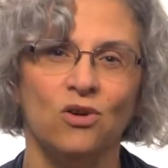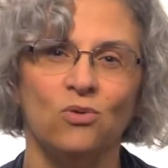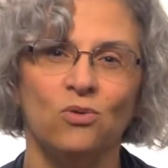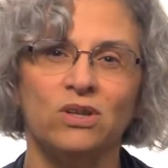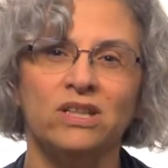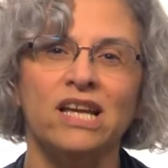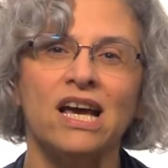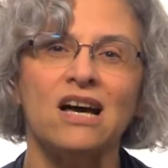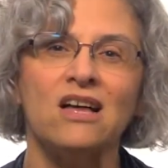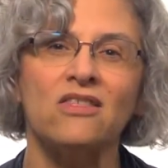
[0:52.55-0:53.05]
We're
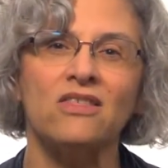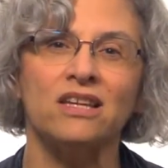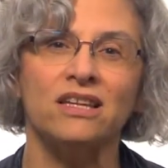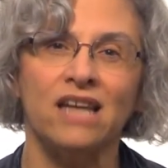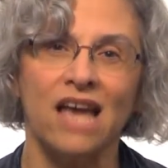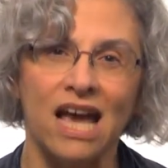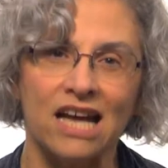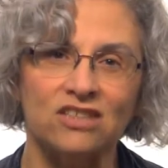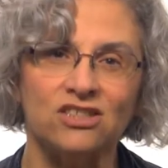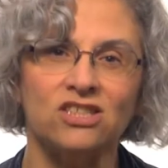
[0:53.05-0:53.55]
now the
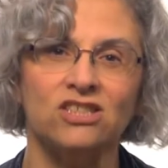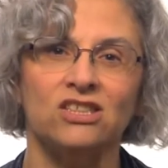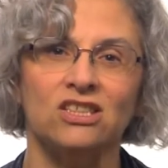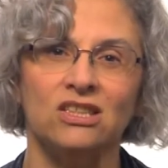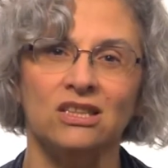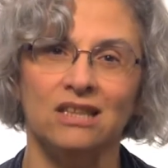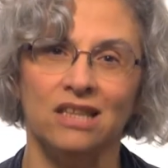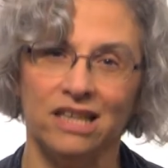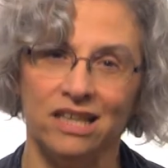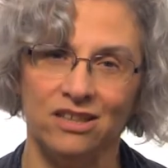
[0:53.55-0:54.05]
national
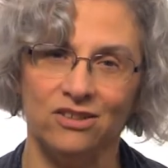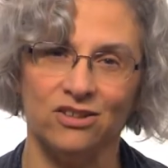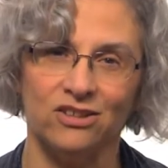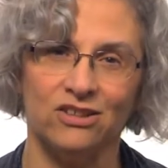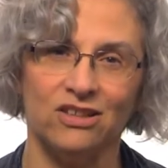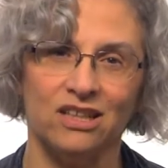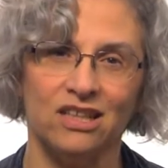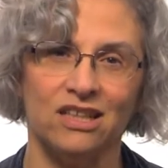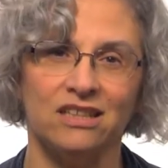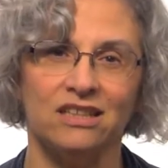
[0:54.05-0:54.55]
leader
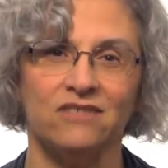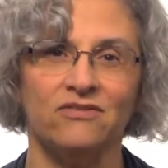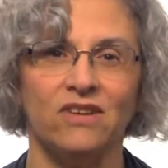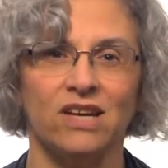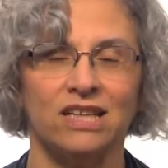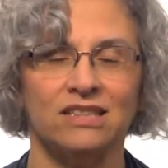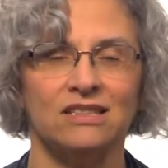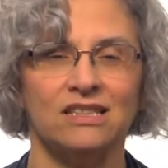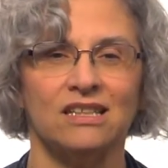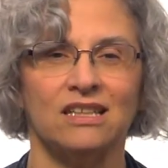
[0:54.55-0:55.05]
in
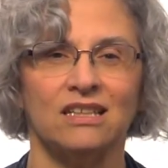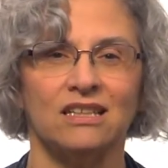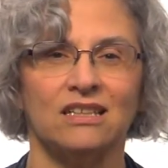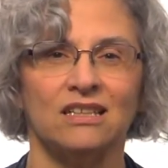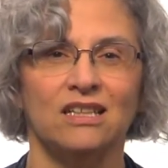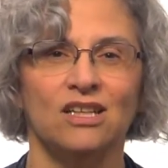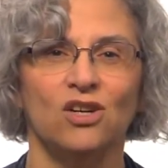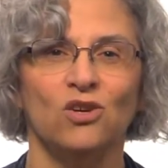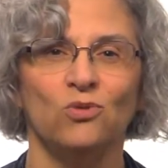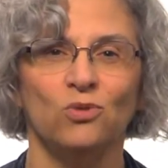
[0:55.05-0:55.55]
advancing
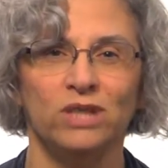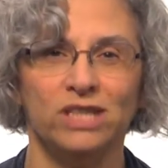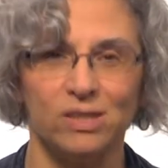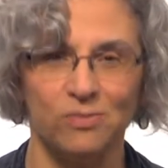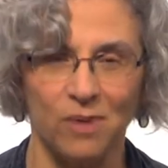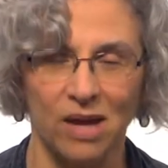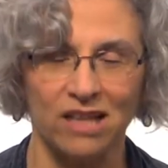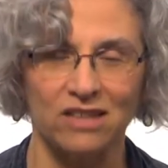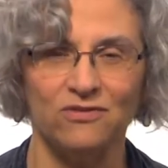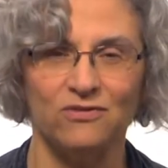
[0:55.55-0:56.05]

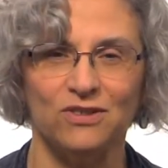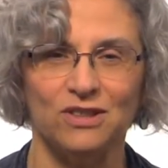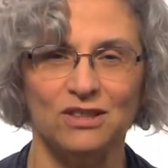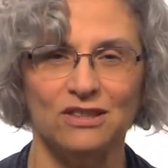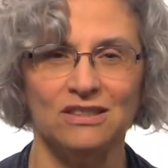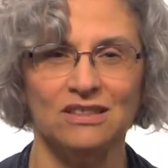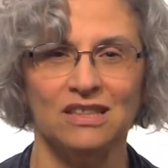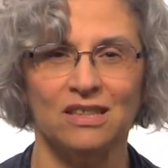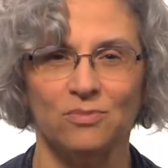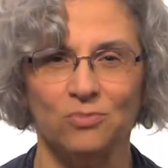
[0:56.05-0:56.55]

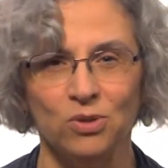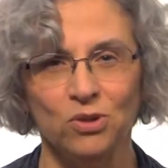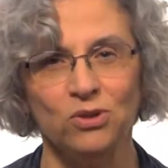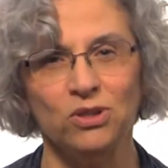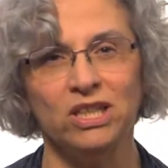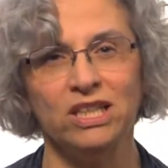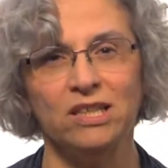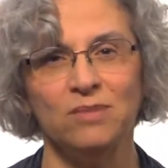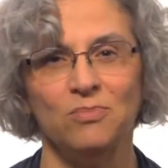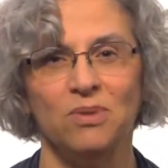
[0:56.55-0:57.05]
respectful,
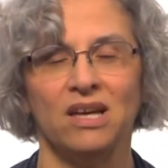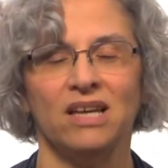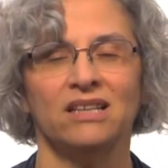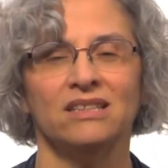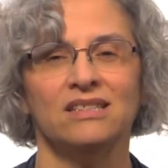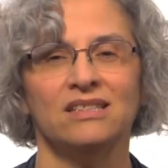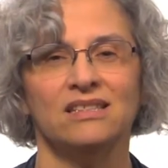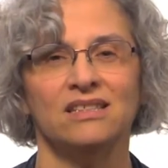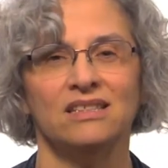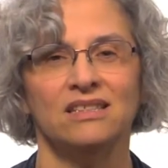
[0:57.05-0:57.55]

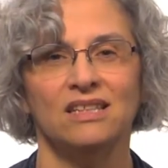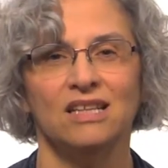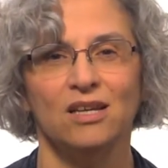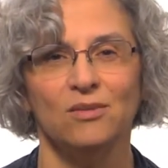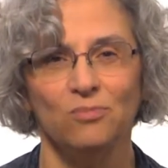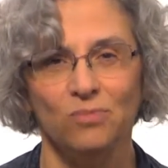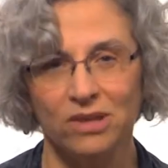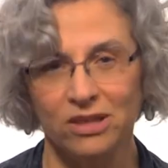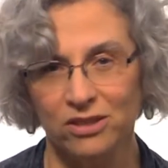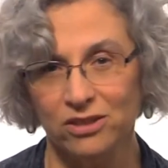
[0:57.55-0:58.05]
community-based,
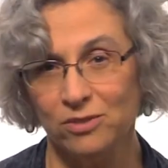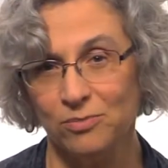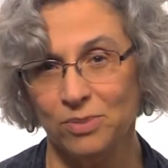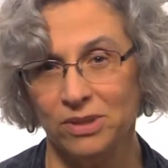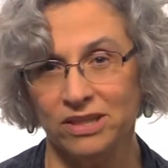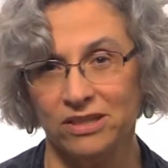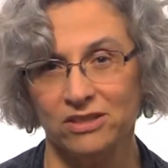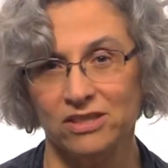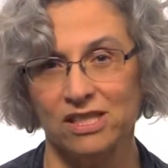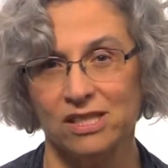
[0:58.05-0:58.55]

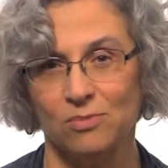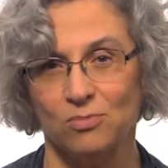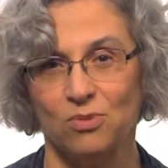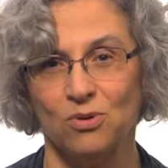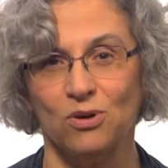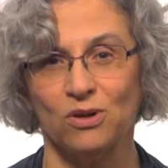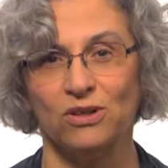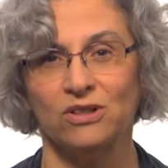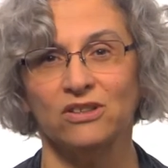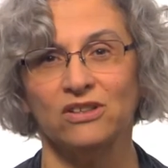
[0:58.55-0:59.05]
peer-to-peer
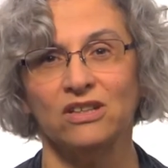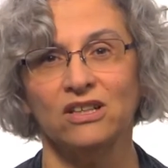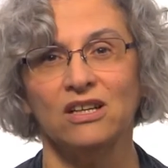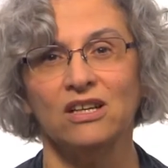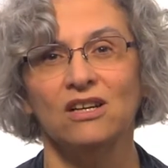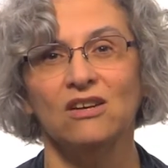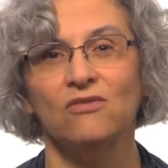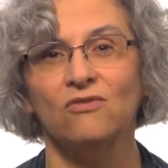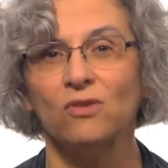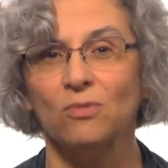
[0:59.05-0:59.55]
support
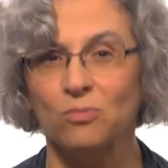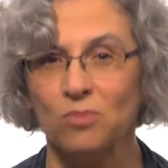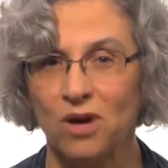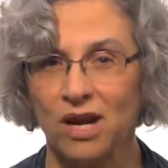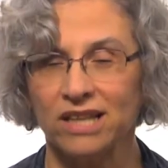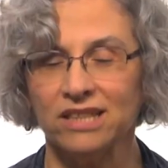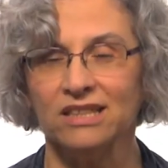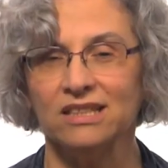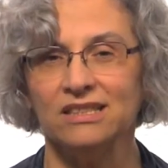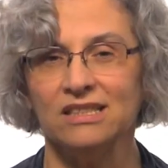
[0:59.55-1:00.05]
for
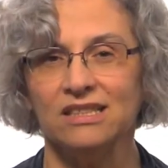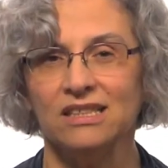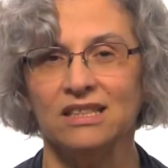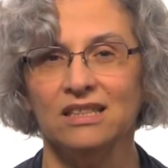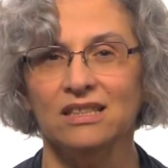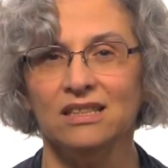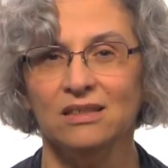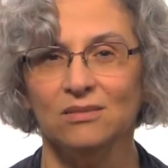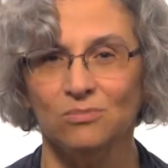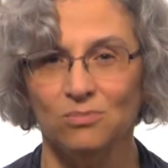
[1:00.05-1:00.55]

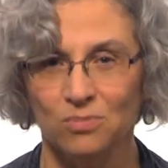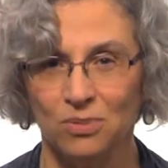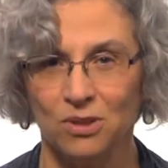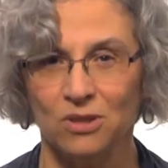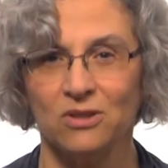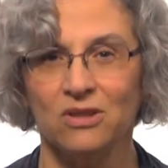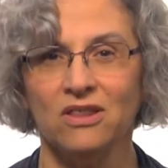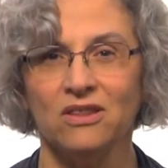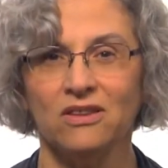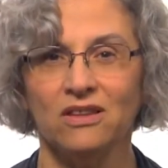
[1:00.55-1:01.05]
pregnancy,
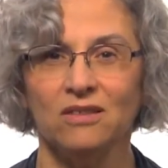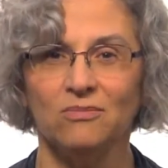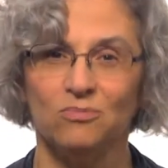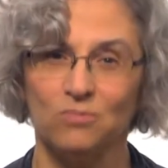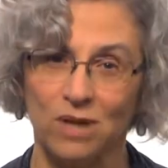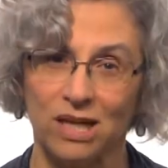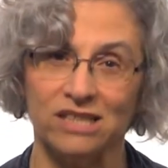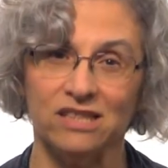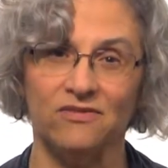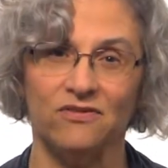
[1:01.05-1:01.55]
birth,
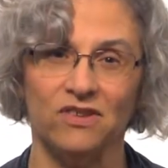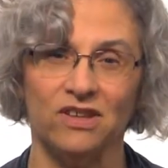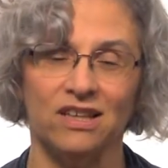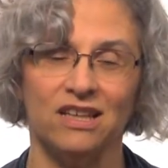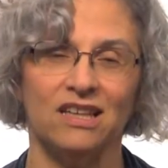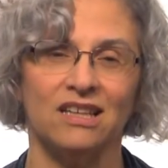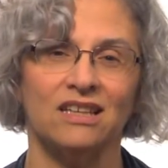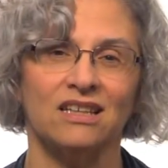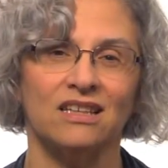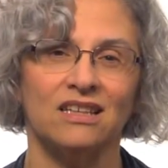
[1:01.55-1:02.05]

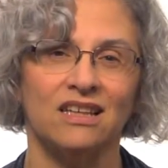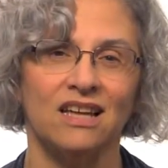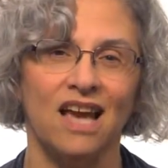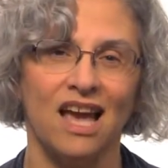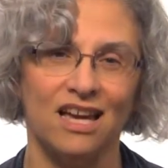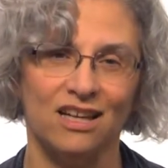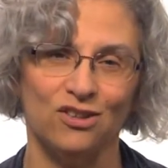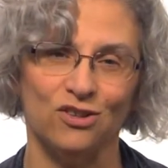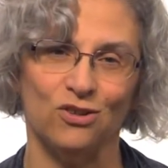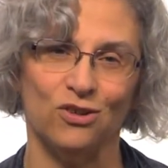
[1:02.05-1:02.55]
breastfeeding,
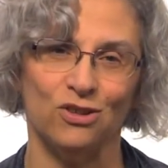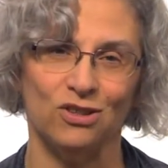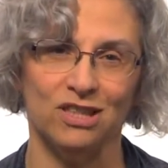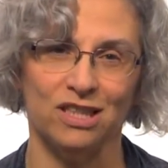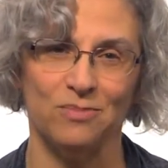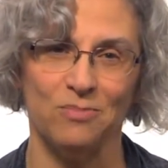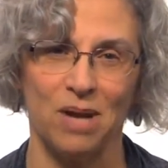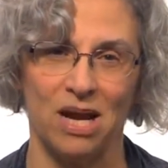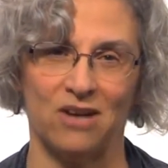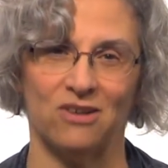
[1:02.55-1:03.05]
and early
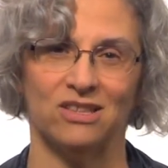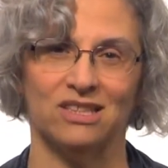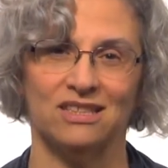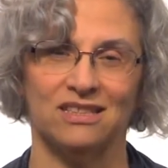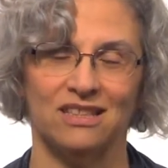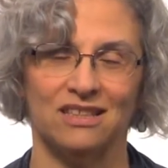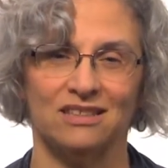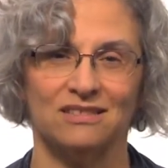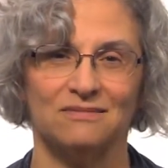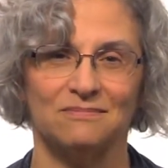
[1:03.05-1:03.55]

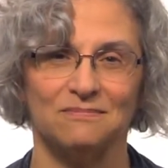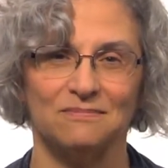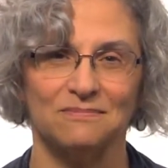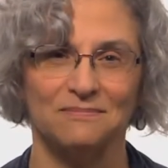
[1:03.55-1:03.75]
parenting.